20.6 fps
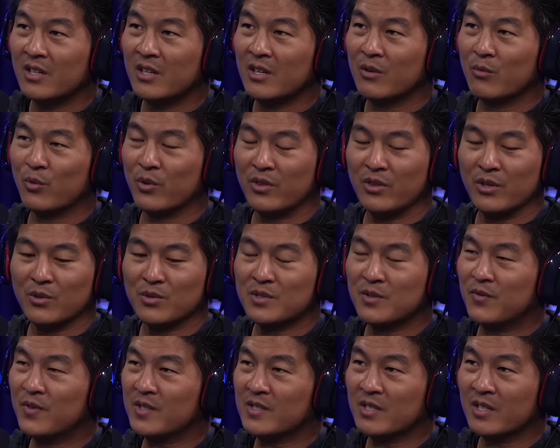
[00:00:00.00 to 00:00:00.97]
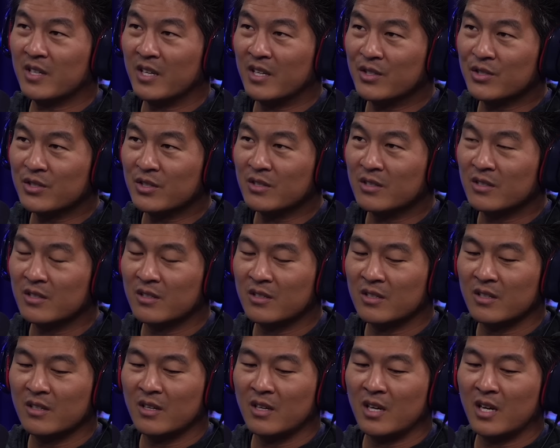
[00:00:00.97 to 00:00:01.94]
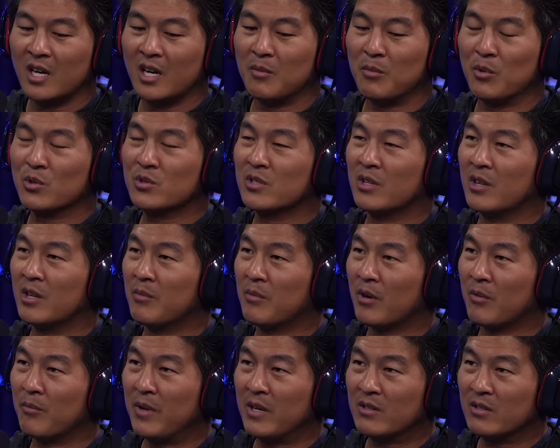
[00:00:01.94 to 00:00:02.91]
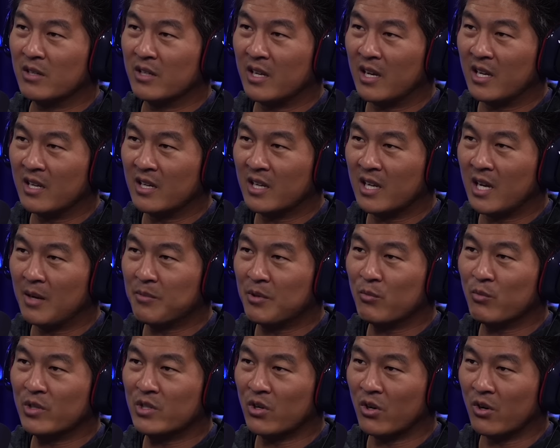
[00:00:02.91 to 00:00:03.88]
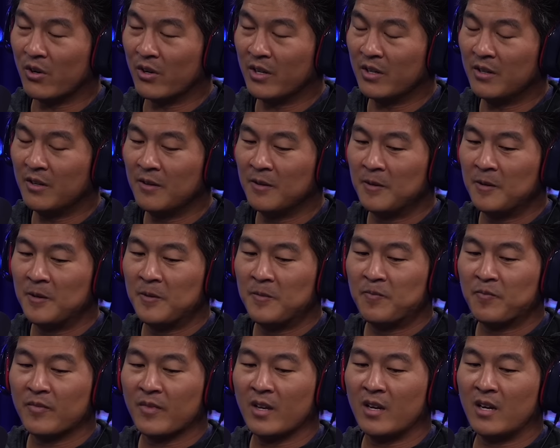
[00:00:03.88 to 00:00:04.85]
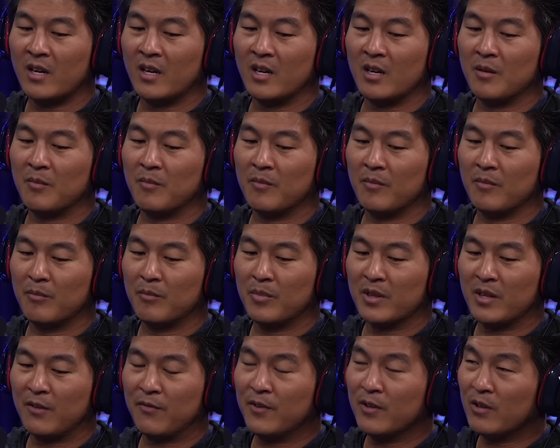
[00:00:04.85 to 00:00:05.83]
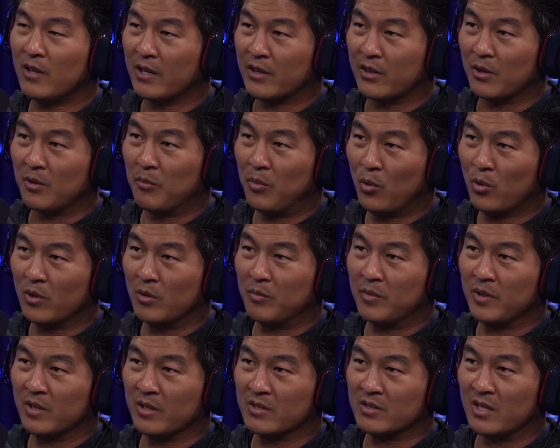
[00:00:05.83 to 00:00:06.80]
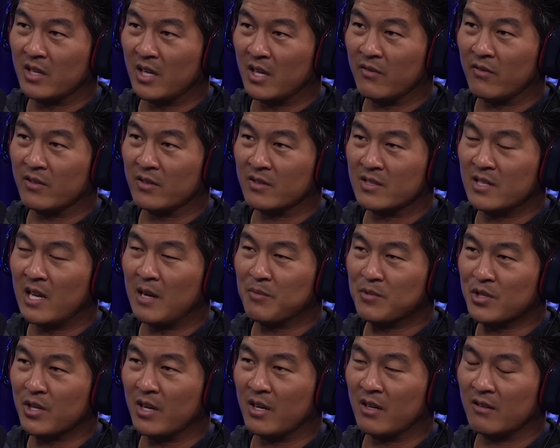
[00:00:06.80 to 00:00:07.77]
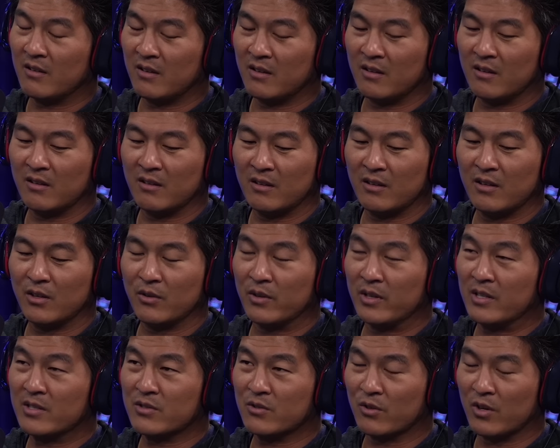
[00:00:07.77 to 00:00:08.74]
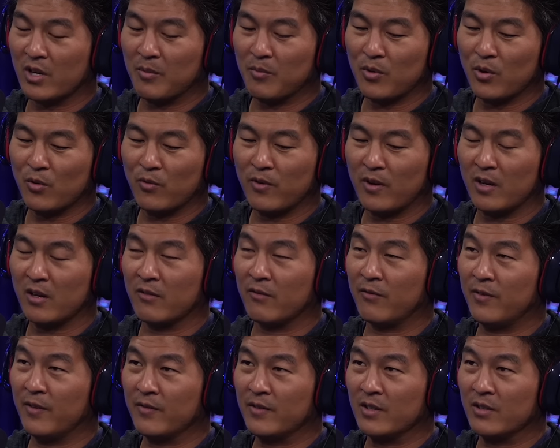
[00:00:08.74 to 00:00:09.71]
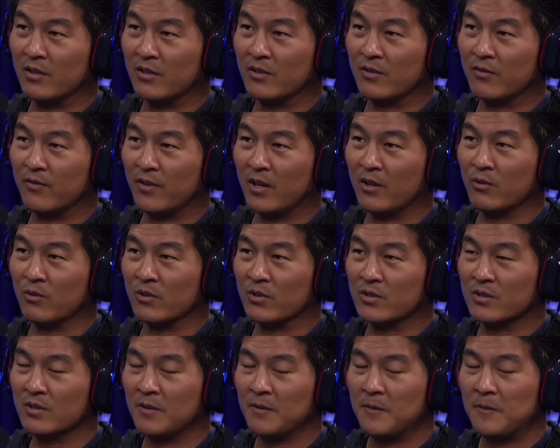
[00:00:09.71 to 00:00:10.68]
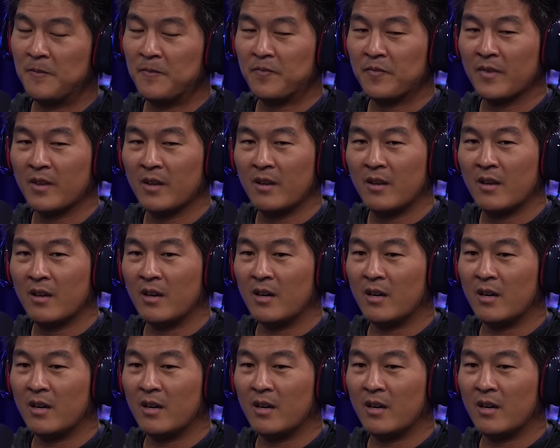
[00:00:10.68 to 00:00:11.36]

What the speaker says: with no sophistication. Most of them are mentally handicapped and retarded, but they feel like they're important because they have a Snapchat and an Instagram profile of 1,500 followers. I should get a